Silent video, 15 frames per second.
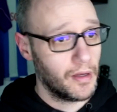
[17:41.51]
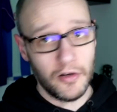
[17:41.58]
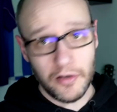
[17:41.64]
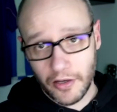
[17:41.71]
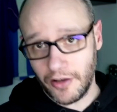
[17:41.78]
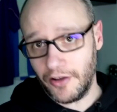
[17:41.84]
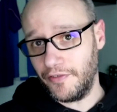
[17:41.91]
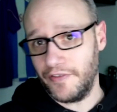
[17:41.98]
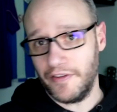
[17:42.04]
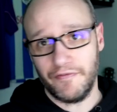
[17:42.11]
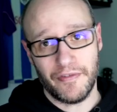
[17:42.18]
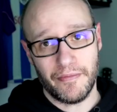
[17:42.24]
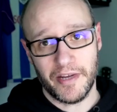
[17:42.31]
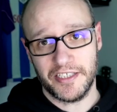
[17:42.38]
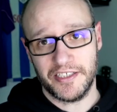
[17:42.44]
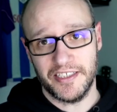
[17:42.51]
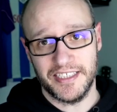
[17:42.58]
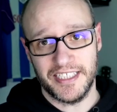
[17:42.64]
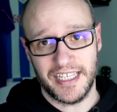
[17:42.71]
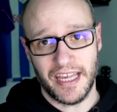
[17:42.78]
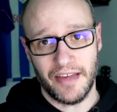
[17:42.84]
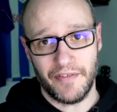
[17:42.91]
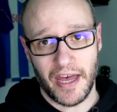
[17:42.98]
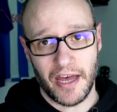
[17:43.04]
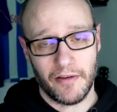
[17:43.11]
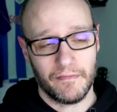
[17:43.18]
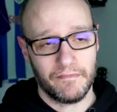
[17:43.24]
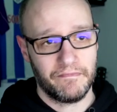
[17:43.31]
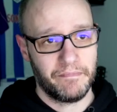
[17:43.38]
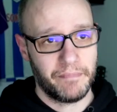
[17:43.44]
A lot of information to give
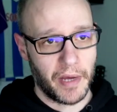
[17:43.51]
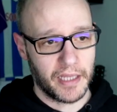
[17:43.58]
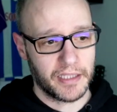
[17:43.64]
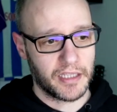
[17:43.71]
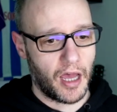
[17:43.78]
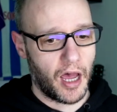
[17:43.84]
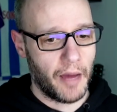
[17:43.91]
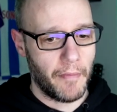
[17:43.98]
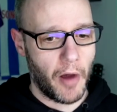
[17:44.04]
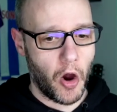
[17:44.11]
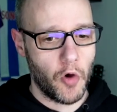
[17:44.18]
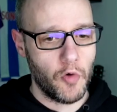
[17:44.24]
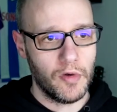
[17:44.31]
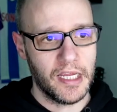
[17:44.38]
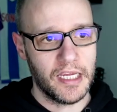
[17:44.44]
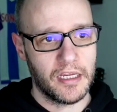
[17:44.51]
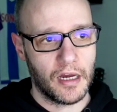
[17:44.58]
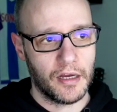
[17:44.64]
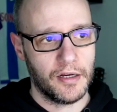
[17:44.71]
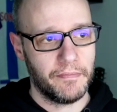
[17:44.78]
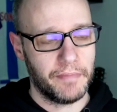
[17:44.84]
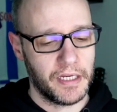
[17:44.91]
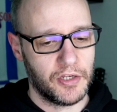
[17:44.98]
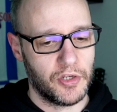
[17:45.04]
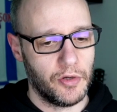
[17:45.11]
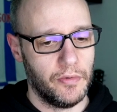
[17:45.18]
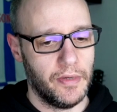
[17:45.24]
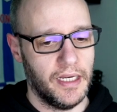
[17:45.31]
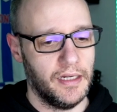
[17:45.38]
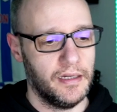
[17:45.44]
out but I'm only going to be
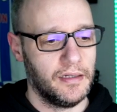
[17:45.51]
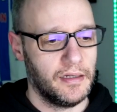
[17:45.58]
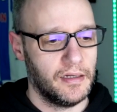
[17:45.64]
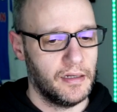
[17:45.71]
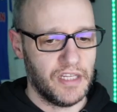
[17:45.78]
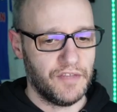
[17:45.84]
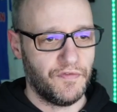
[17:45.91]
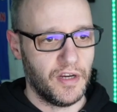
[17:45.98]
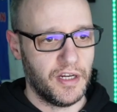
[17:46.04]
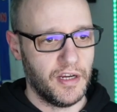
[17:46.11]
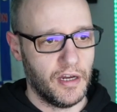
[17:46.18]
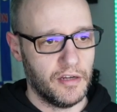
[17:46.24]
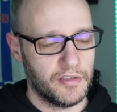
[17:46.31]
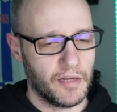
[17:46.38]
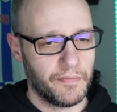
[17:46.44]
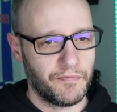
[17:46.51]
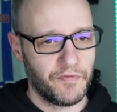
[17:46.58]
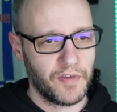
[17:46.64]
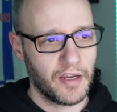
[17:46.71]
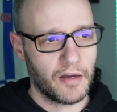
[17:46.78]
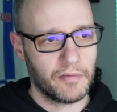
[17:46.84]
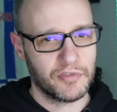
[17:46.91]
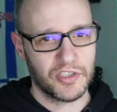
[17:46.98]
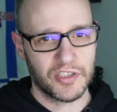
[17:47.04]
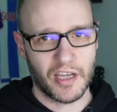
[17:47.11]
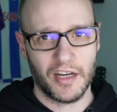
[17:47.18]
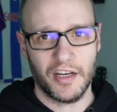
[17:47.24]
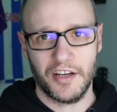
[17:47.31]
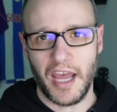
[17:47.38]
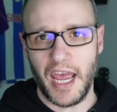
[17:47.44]
doing these videos. I think I'm
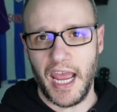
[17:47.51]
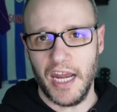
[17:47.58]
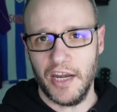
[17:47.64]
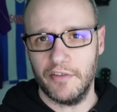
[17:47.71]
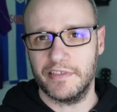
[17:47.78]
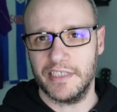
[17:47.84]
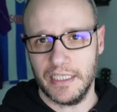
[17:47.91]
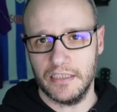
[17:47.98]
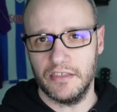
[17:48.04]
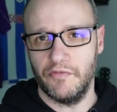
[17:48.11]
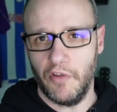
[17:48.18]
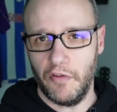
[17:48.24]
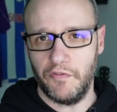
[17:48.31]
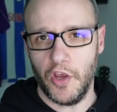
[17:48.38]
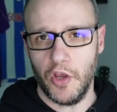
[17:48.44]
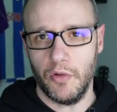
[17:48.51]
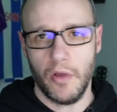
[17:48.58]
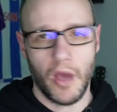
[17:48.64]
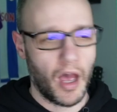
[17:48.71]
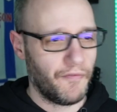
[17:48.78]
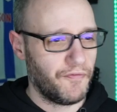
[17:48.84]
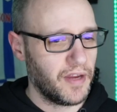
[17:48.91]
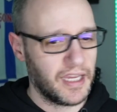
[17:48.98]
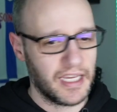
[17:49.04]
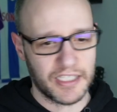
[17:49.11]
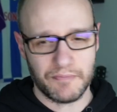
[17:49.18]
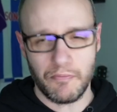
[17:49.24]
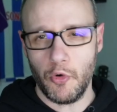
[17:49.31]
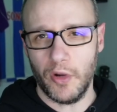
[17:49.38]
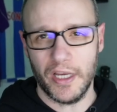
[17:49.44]
just going to do an end of season review. I think
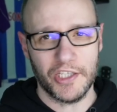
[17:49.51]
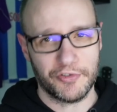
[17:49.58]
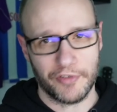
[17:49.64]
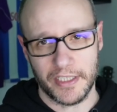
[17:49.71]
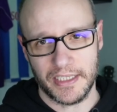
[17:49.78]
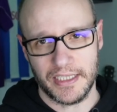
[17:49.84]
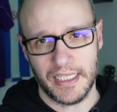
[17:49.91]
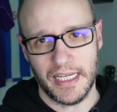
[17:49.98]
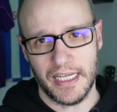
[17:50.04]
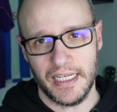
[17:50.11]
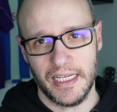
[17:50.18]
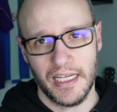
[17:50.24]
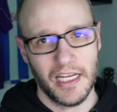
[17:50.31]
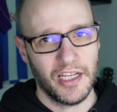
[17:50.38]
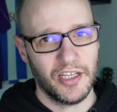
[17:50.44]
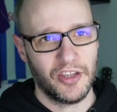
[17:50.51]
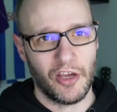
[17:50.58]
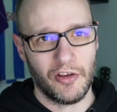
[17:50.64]
it's more interesting.